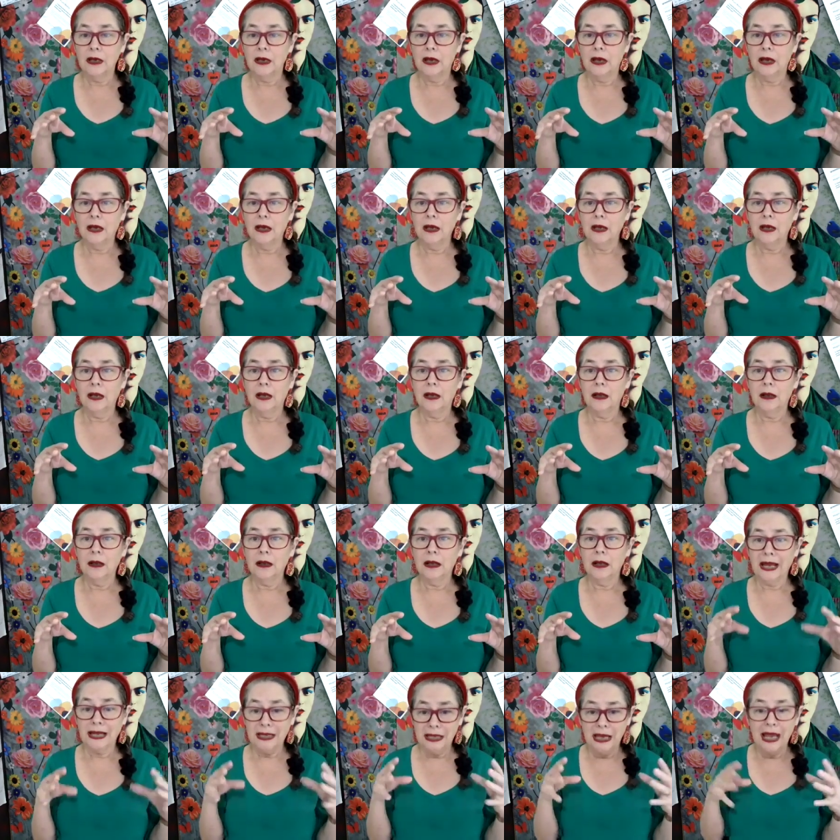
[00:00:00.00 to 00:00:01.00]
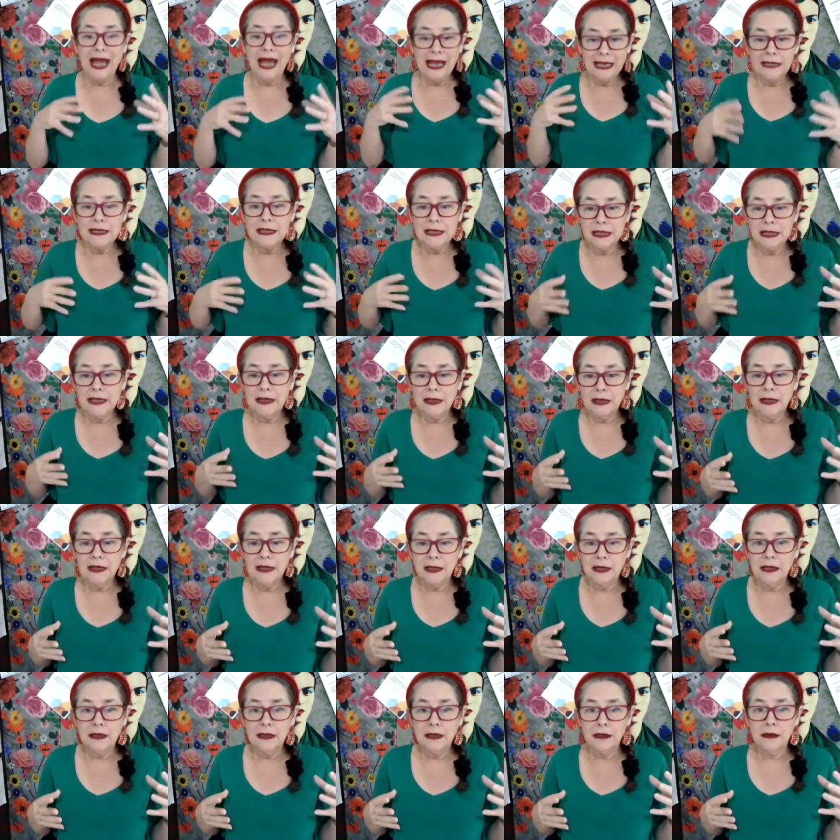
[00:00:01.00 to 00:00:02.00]
as
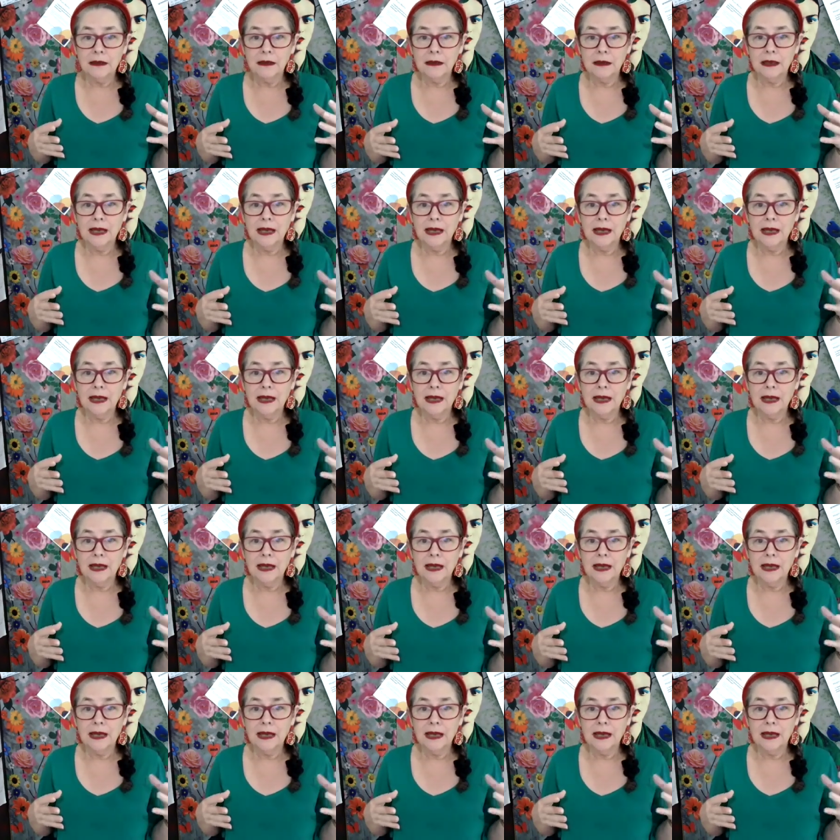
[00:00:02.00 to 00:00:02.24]
he